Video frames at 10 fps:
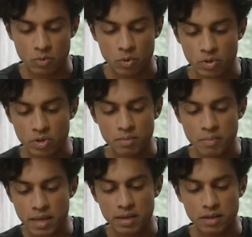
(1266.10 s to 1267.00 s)
Or you can
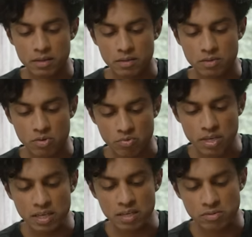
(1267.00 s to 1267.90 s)
make
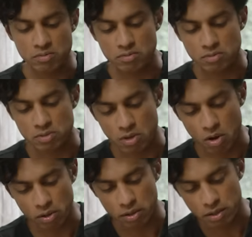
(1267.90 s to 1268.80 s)
three
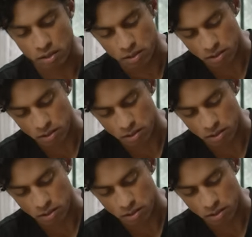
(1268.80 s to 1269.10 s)
solid